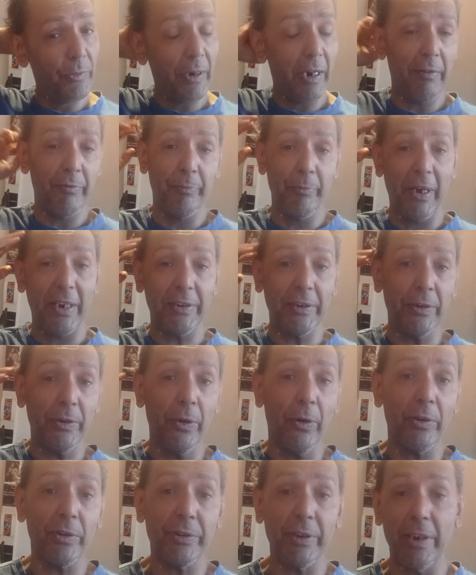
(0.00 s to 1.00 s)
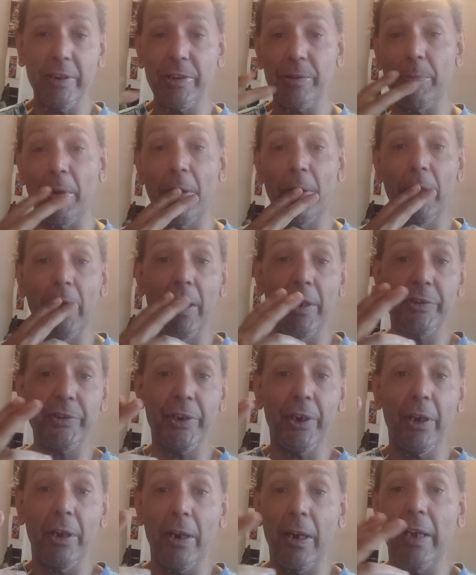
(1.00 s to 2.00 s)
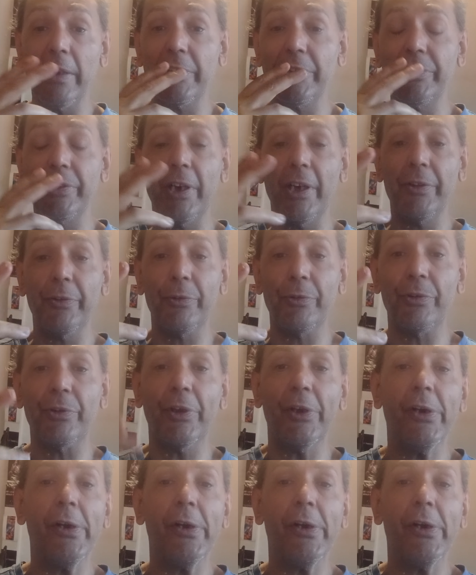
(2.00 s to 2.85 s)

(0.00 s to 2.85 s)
have matted locks and smoke ganja like the sadhus.